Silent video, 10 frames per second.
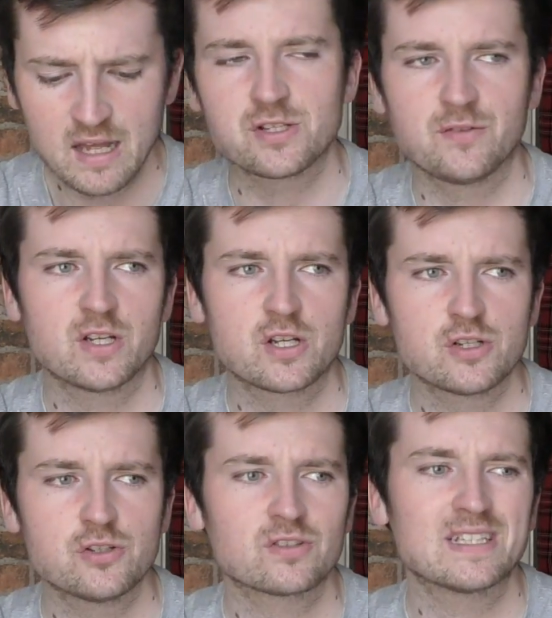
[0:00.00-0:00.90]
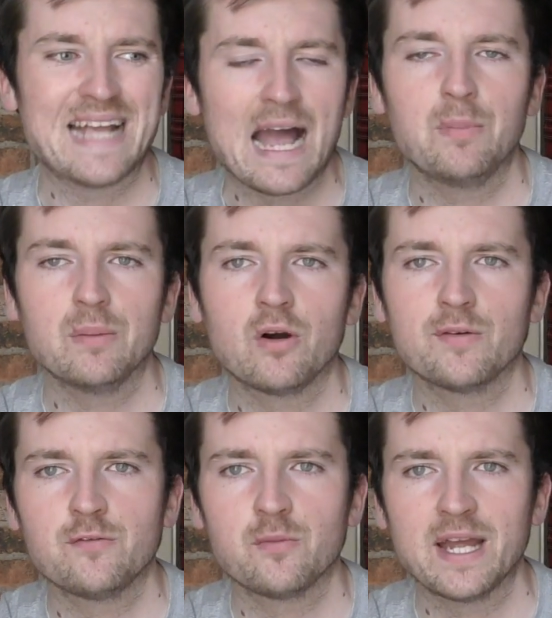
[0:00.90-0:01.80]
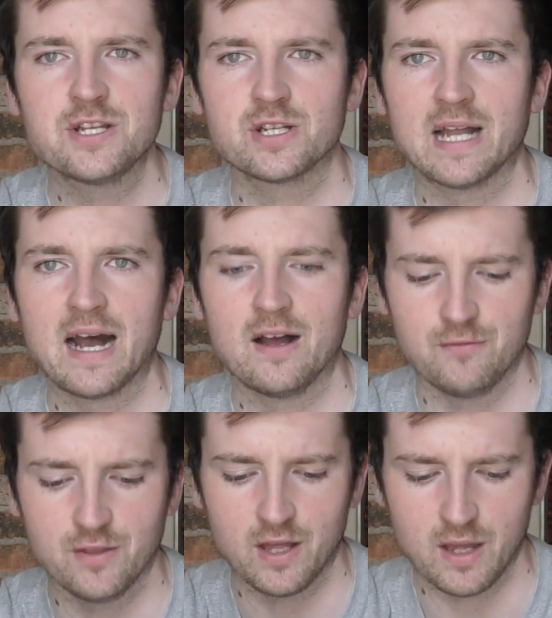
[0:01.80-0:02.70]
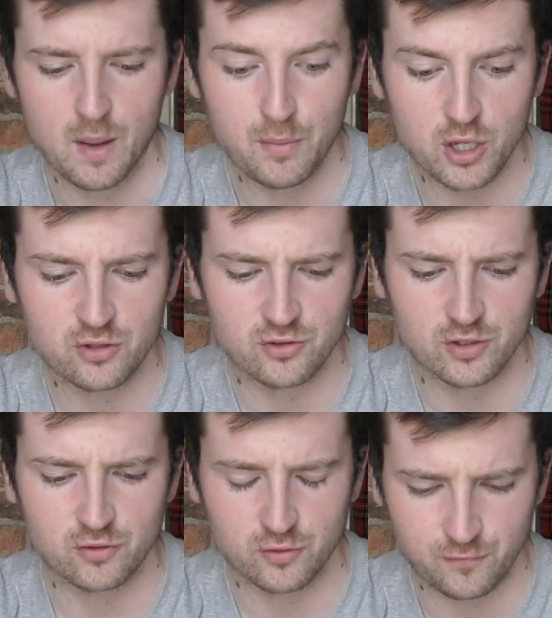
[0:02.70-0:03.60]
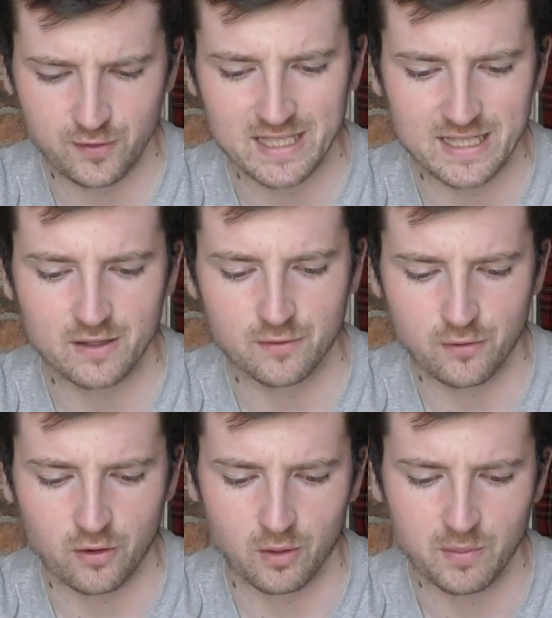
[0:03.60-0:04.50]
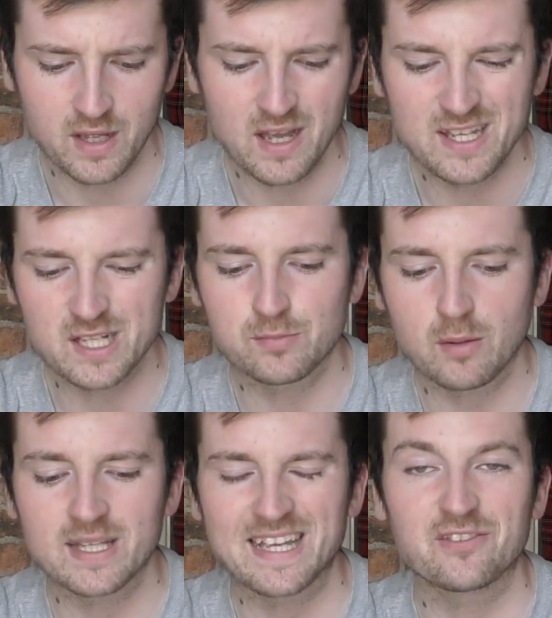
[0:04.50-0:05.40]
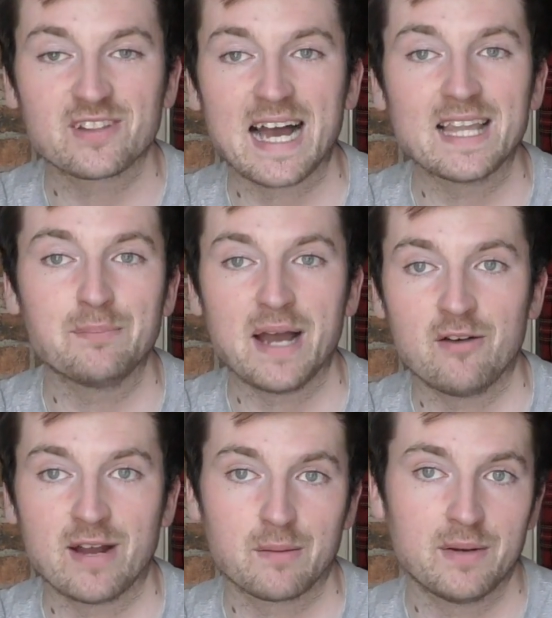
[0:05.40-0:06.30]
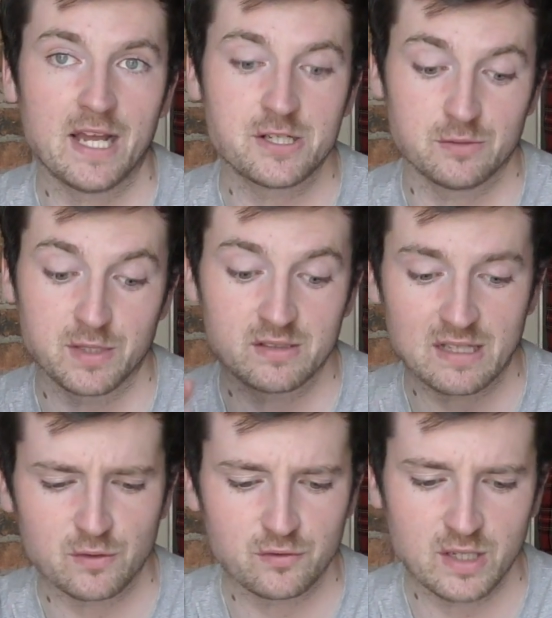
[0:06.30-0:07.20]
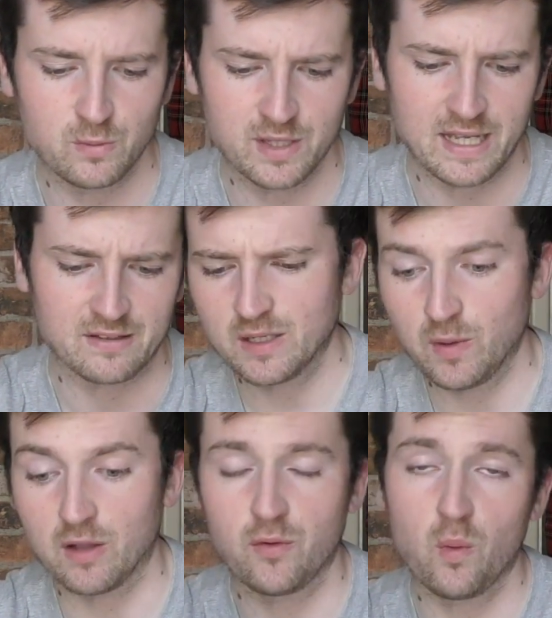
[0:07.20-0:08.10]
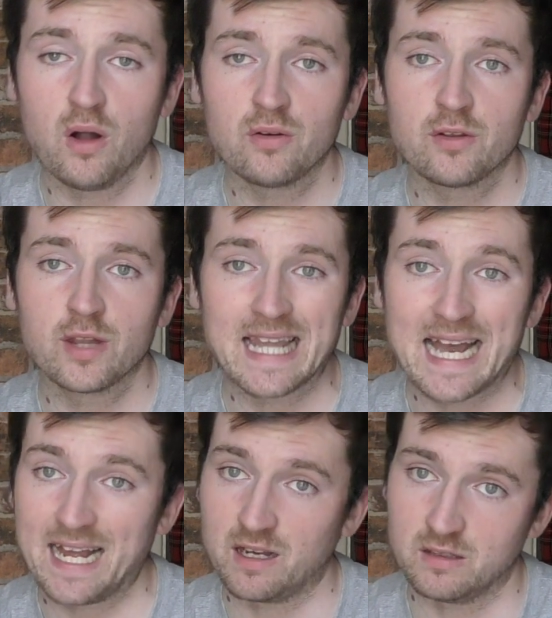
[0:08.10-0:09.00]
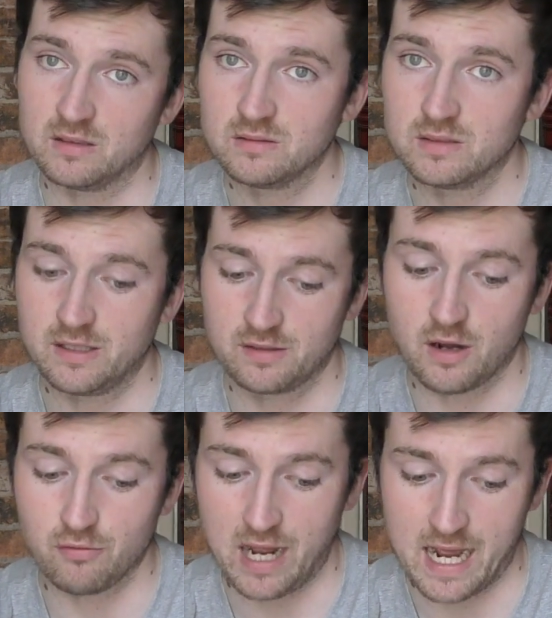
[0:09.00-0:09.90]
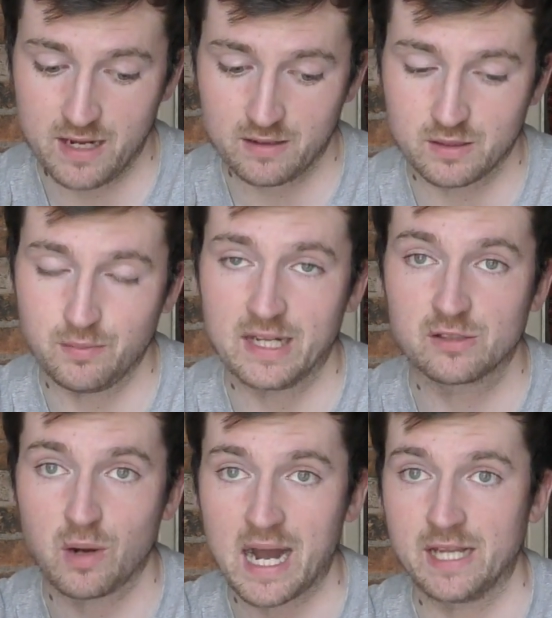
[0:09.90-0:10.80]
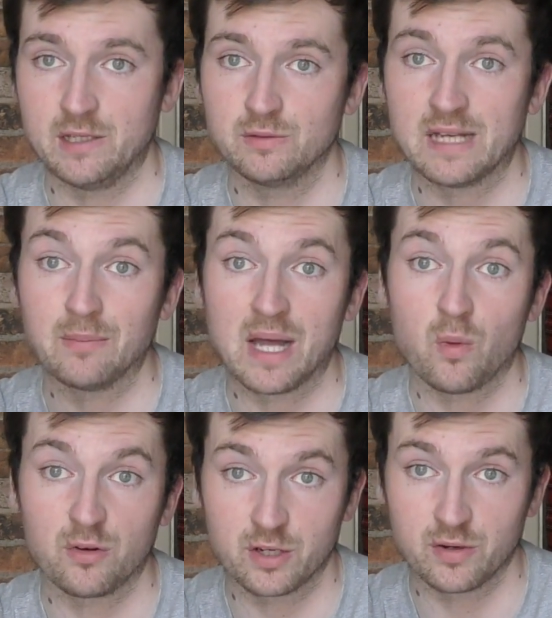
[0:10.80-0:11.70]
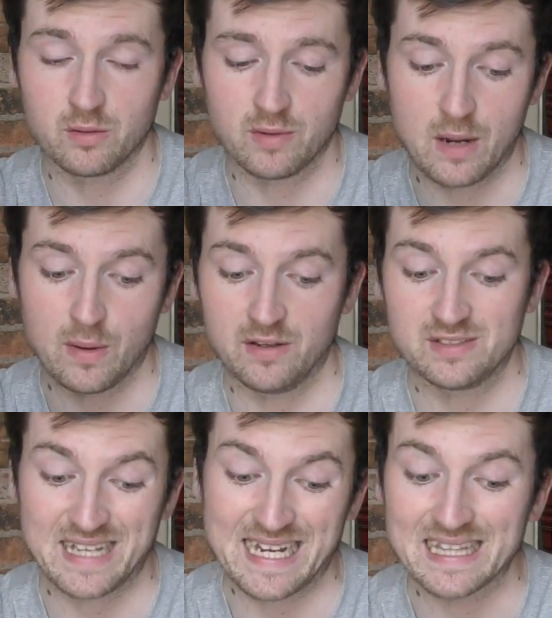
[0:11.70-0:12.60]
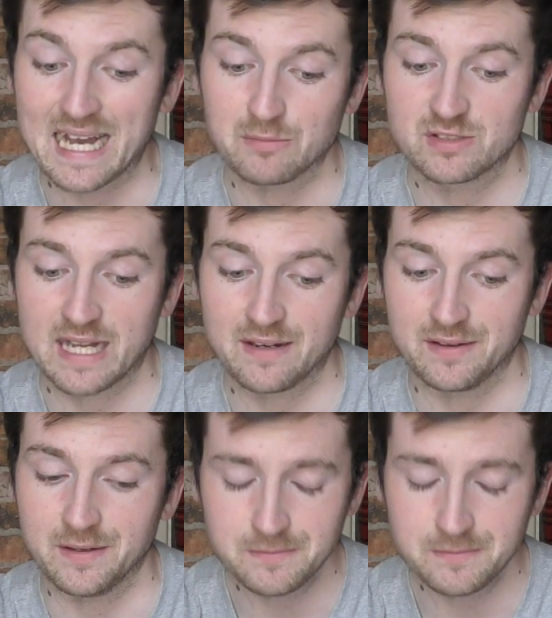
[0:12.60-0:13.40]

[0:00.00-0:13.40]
And if you can just get a bit more information out of the person that's filling in the form, you could probably give slightly better recommendations, because as we've seen with this, well, for one, the lie angle is not right compared to what I use. I'm like 1 degree upright where it's saying that I'm standard.